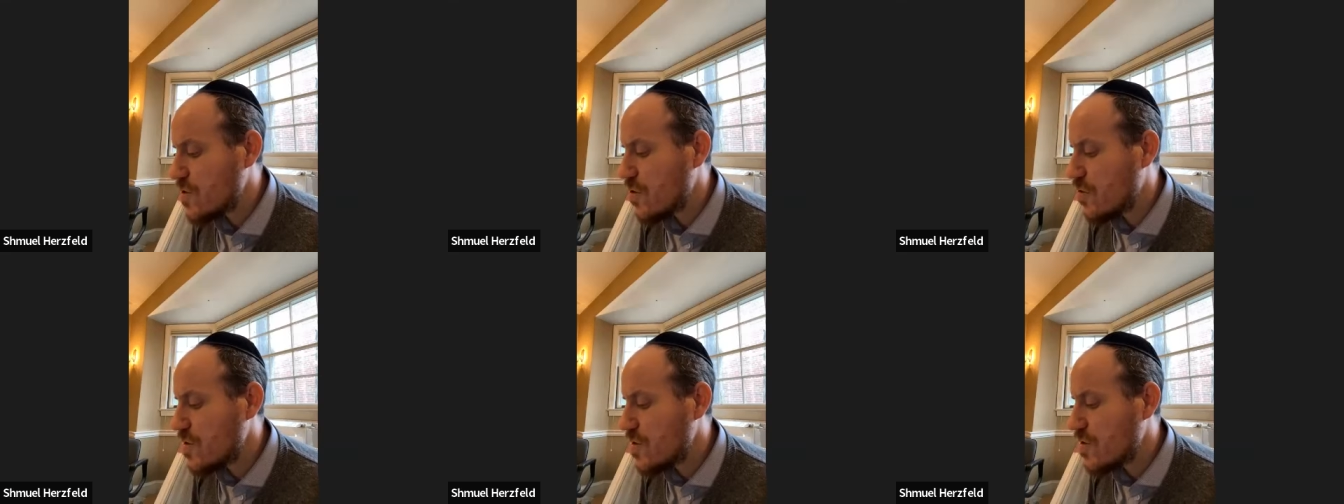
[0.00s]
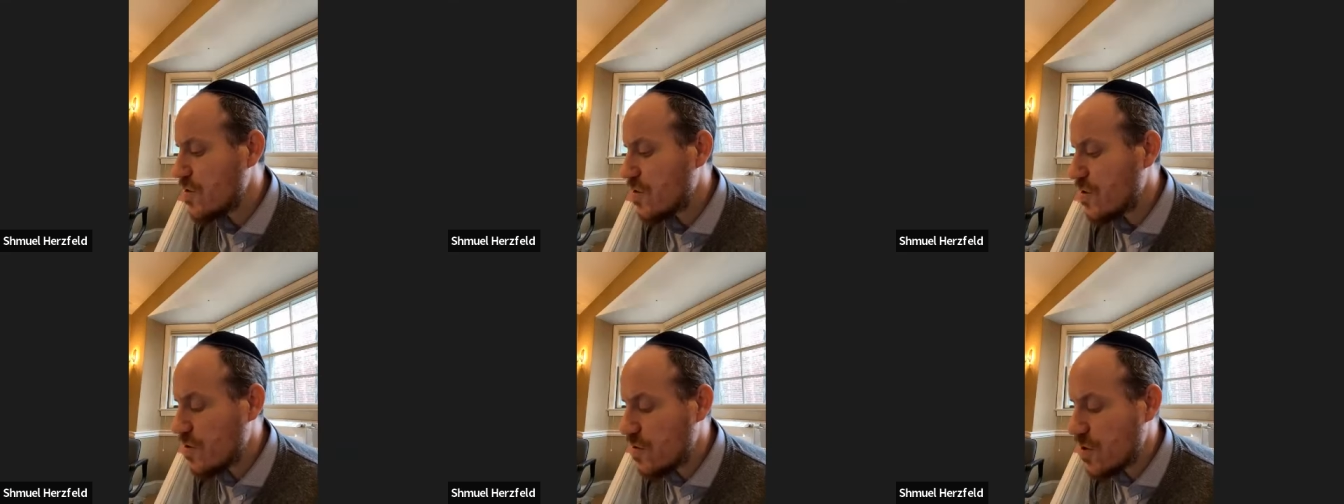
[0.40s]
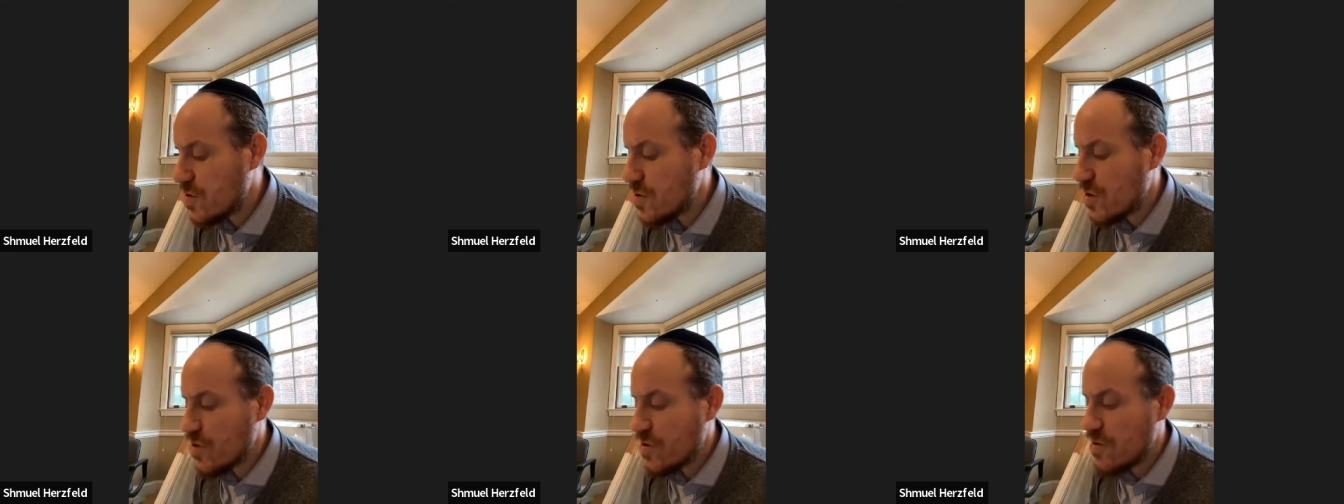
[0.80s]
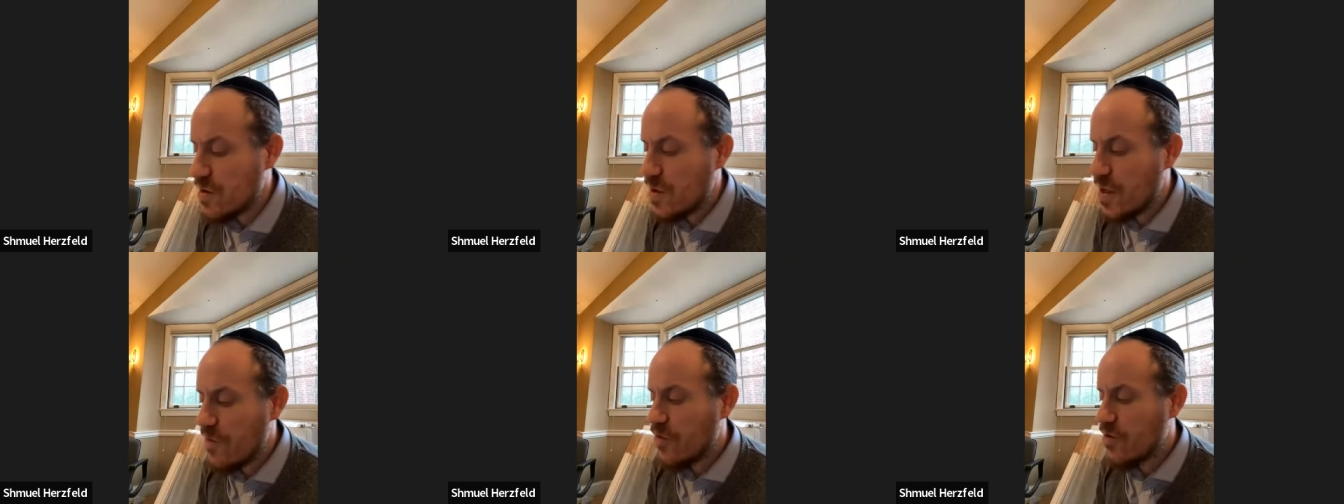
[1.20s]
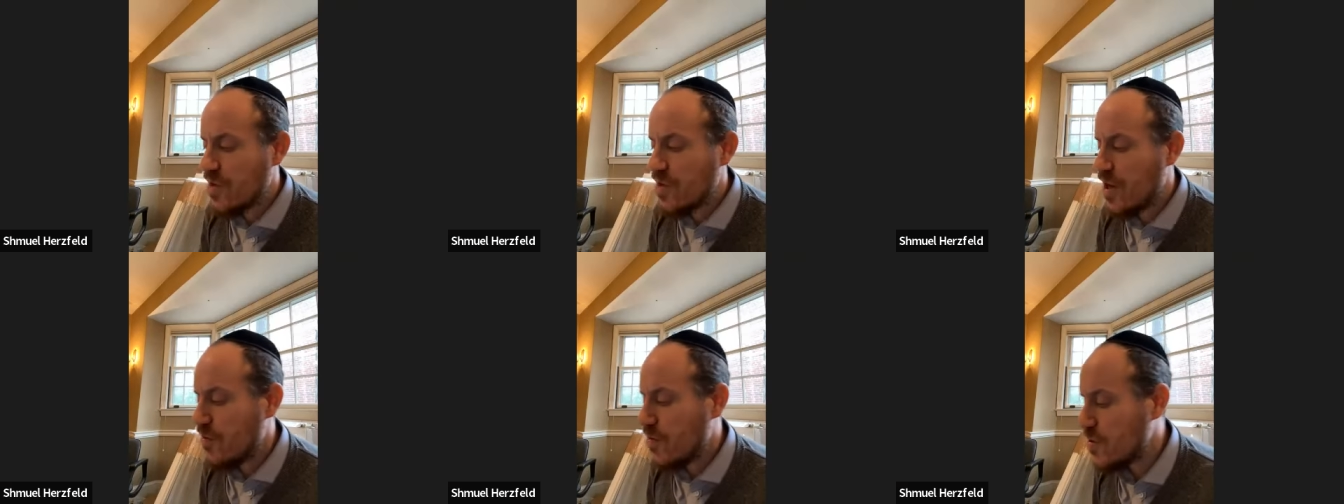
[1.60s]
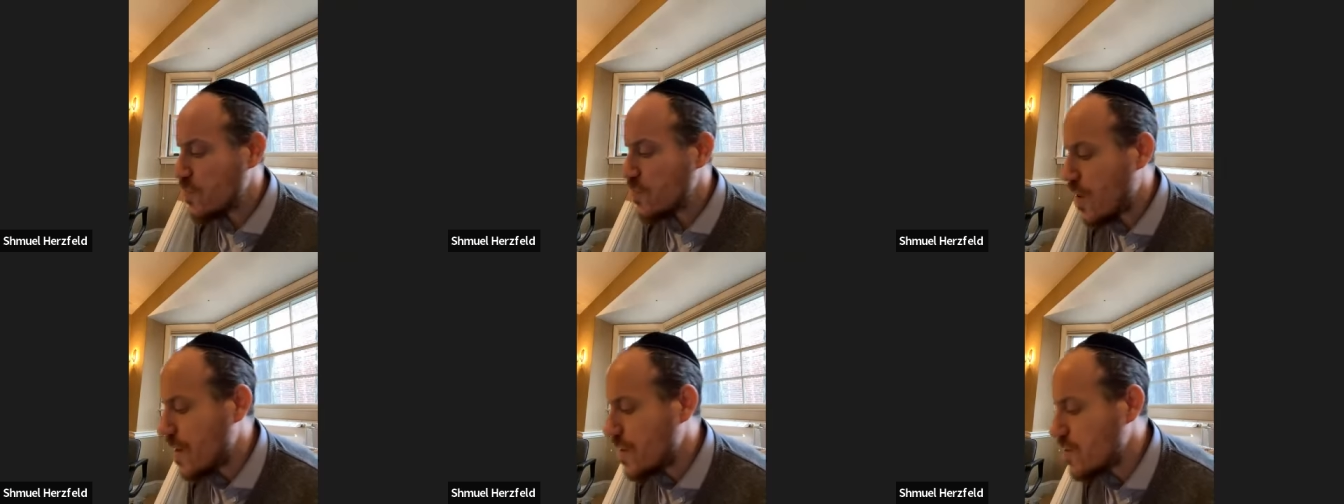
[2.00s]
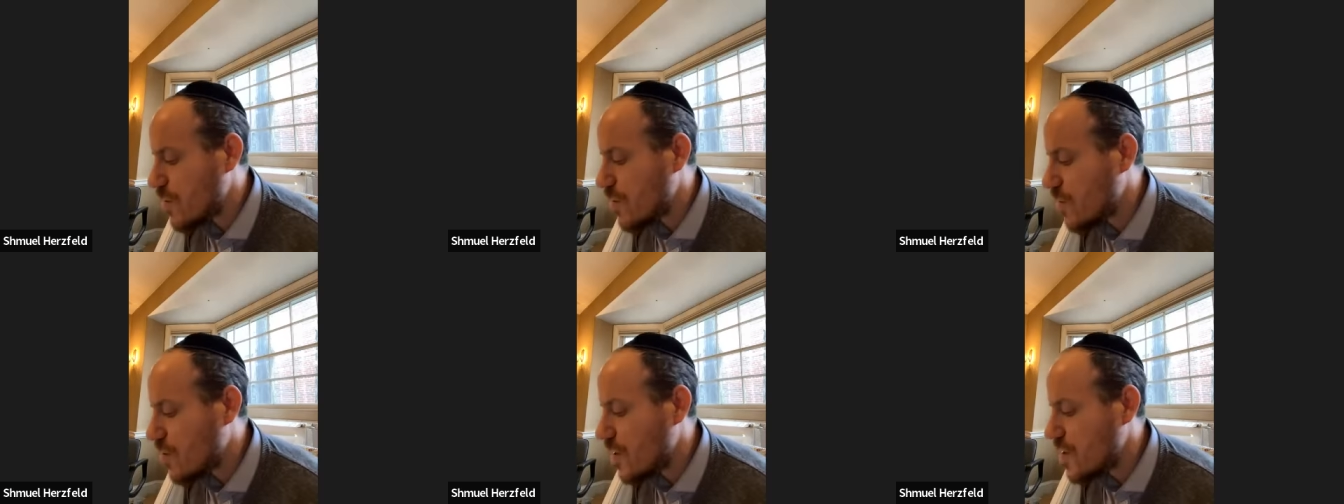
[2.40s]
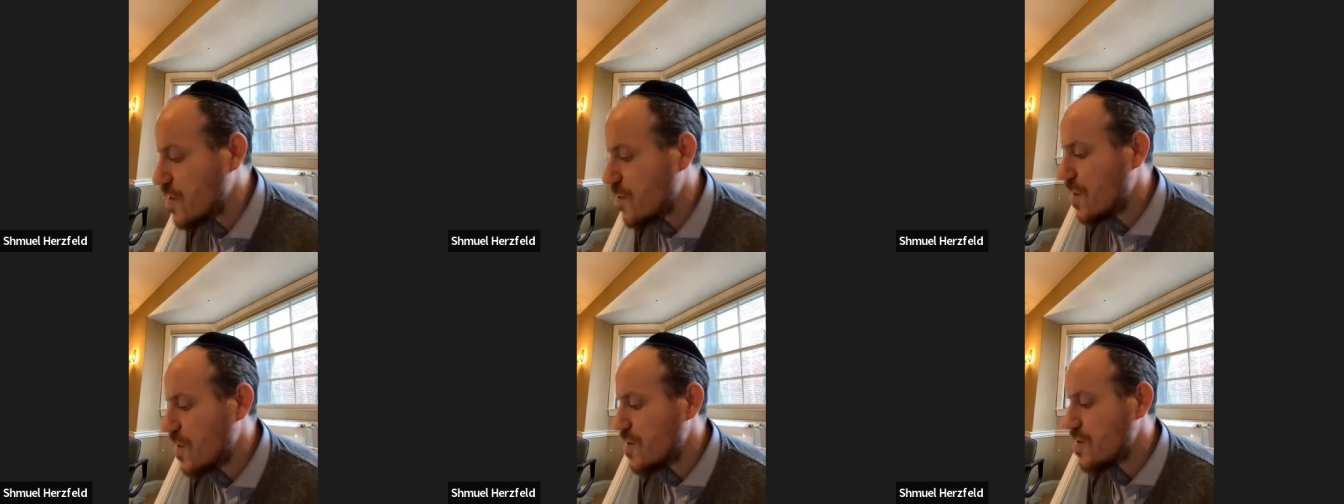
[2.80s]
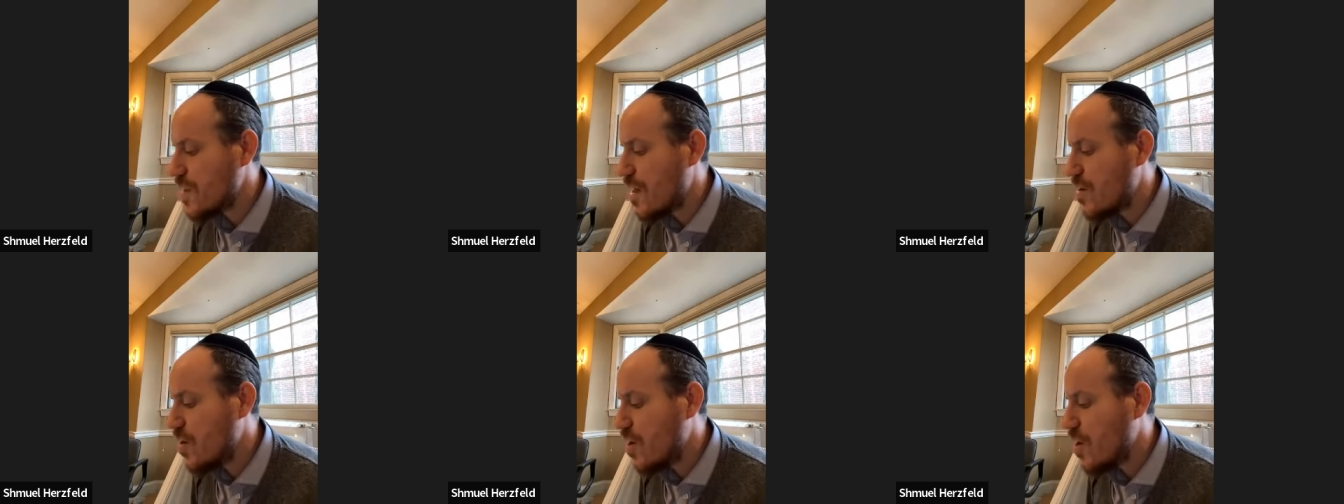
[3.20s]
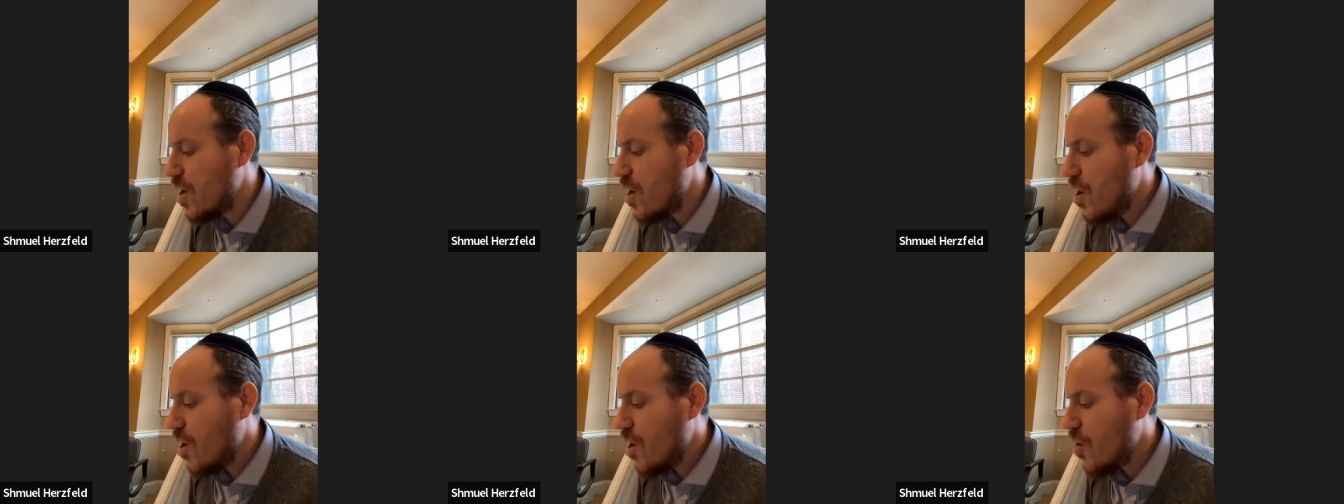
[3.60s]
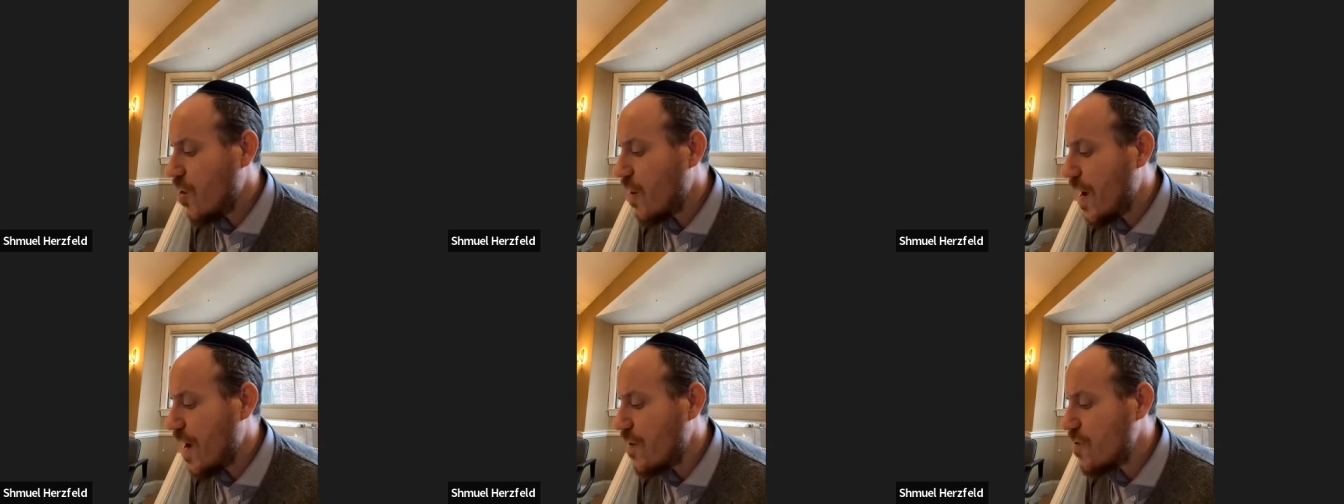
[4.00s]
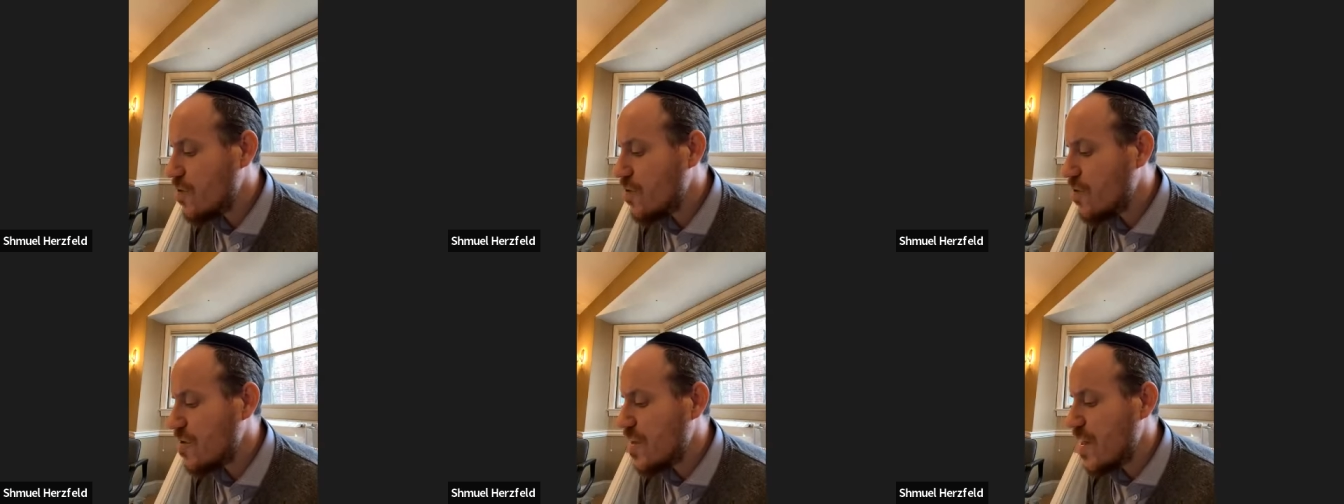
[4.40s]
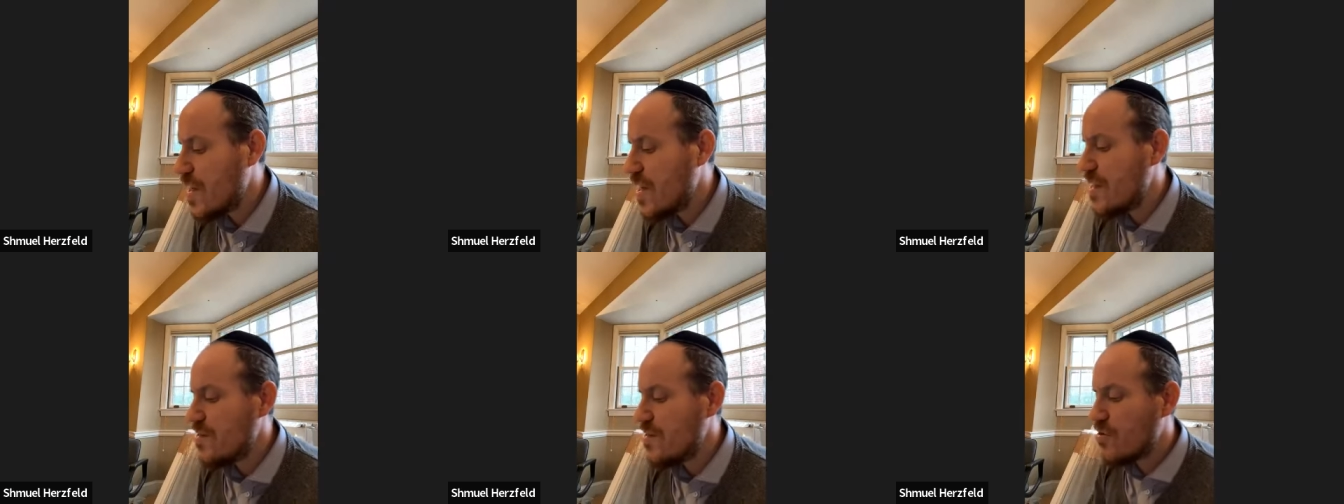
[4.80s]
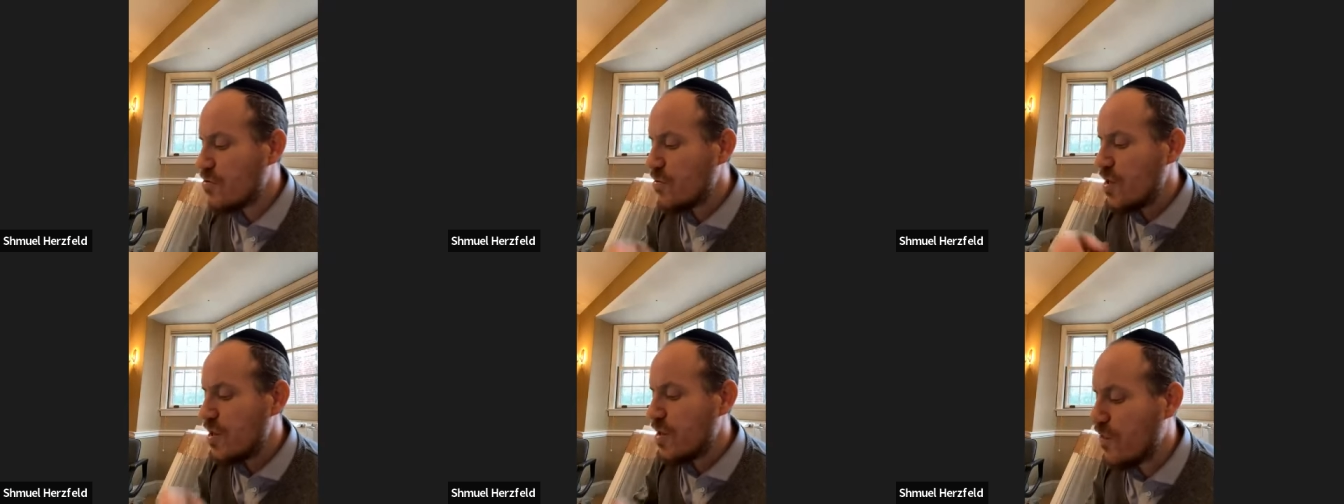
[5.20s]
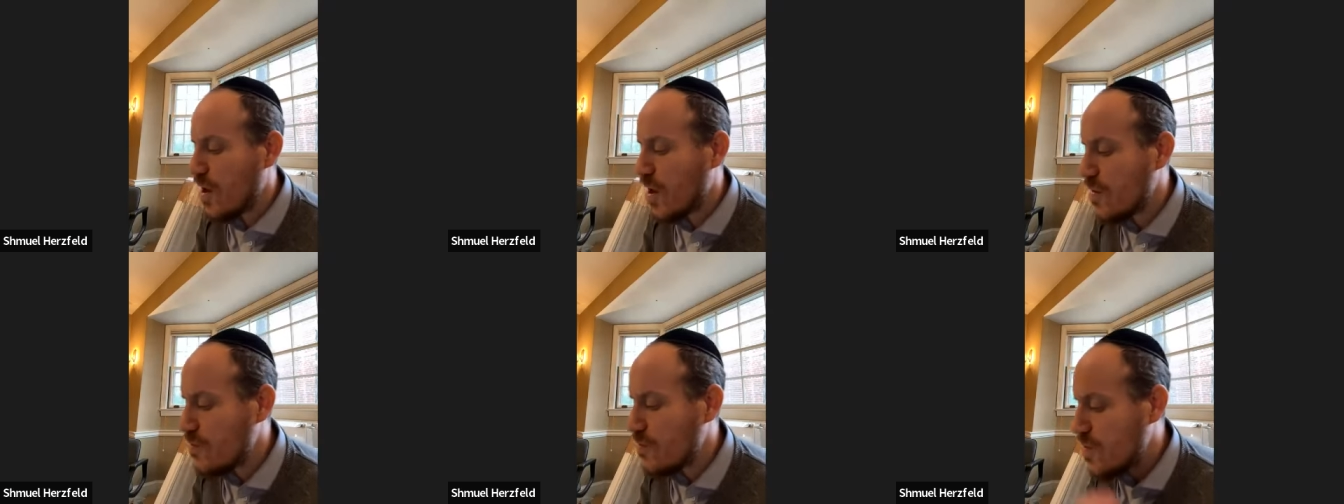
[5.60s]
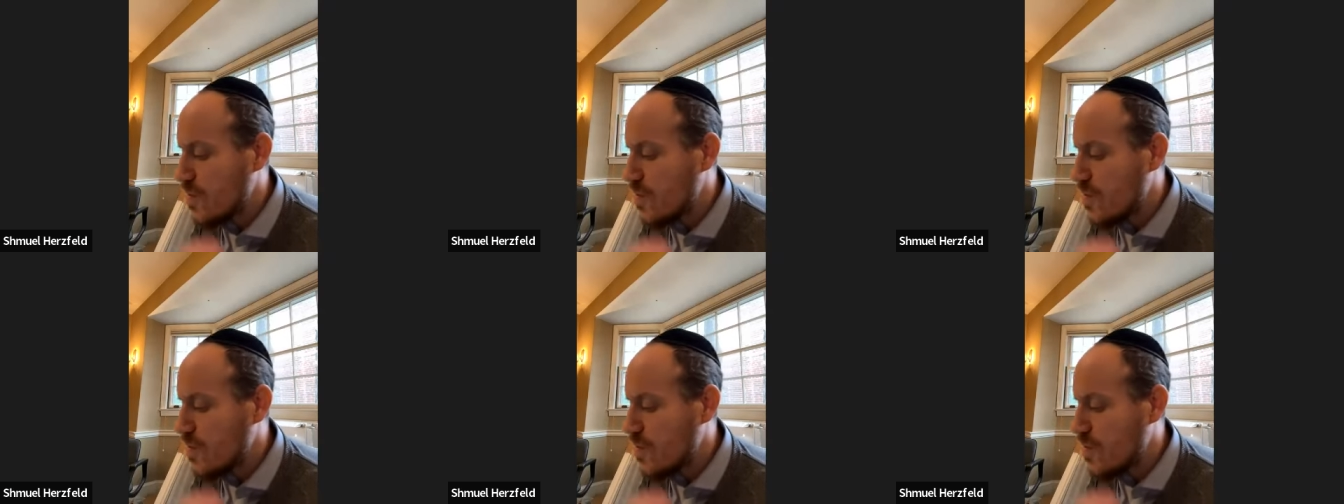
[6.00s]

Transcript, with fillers: So it's a there's a difficulty here because why does Rabbi Lazar ben Azariah allow you to dig it three tefachim